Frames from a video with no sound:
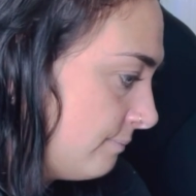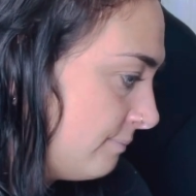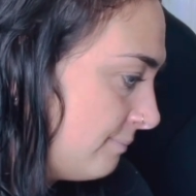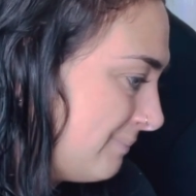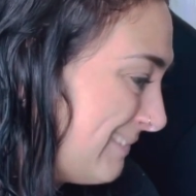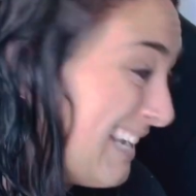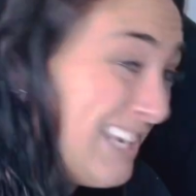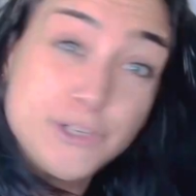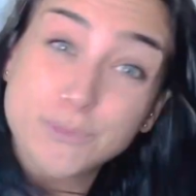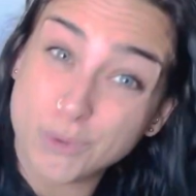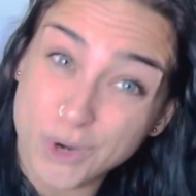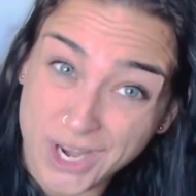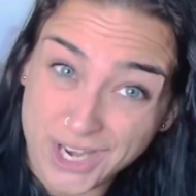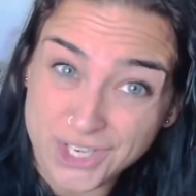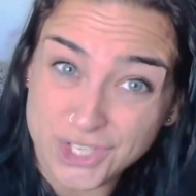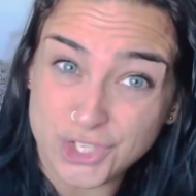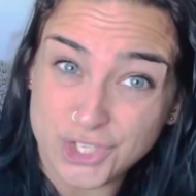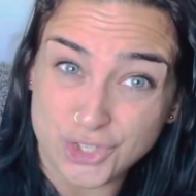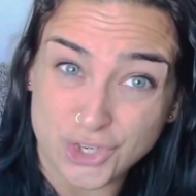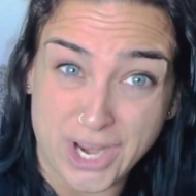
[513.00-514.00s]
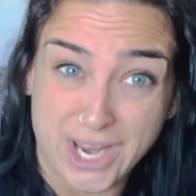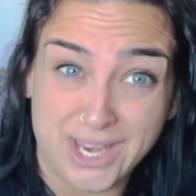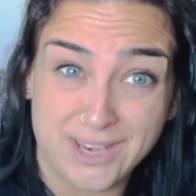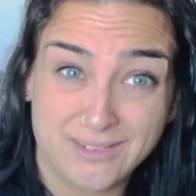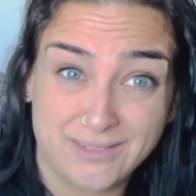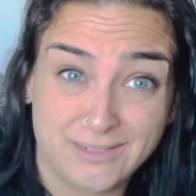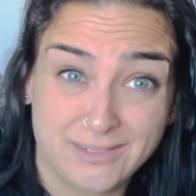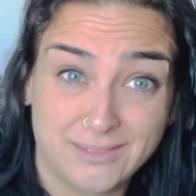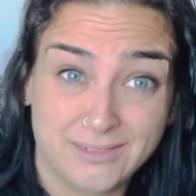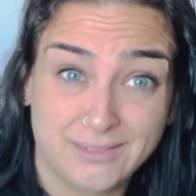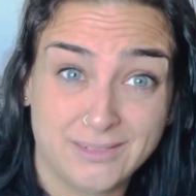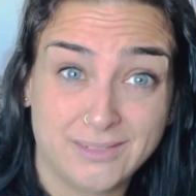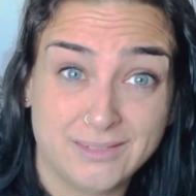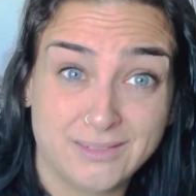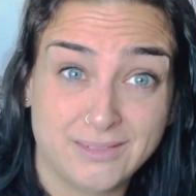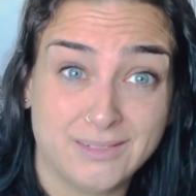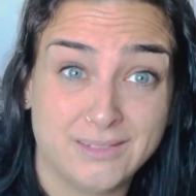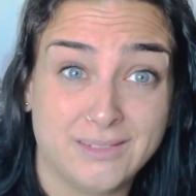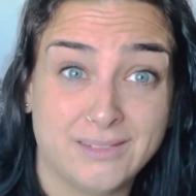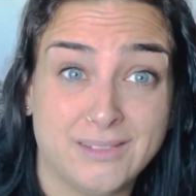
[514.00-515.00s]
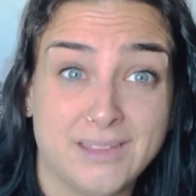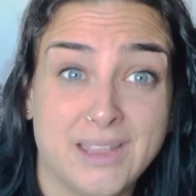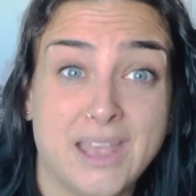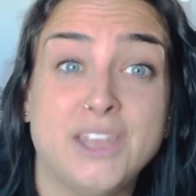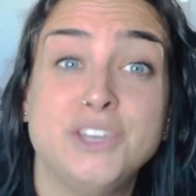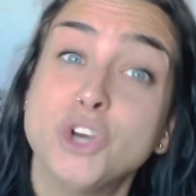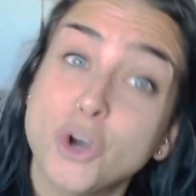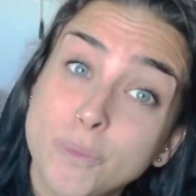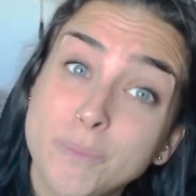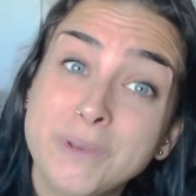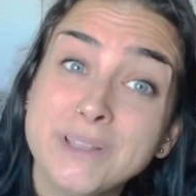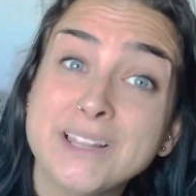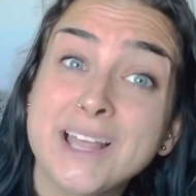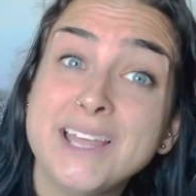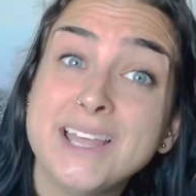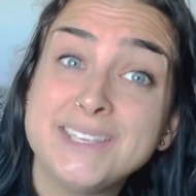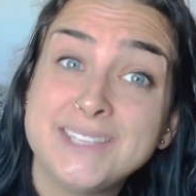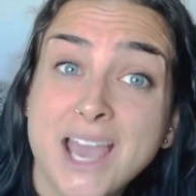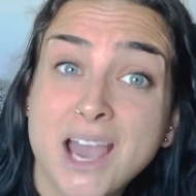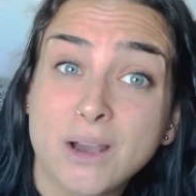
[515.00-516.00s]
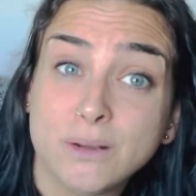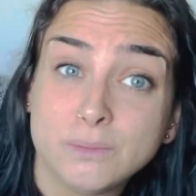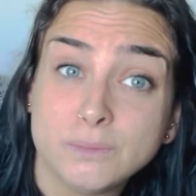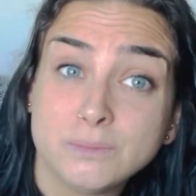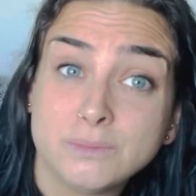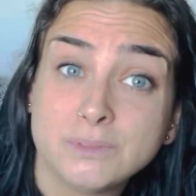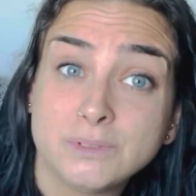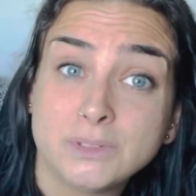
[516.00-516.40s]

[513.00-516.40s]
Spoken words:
get your brain straight and don't be let down.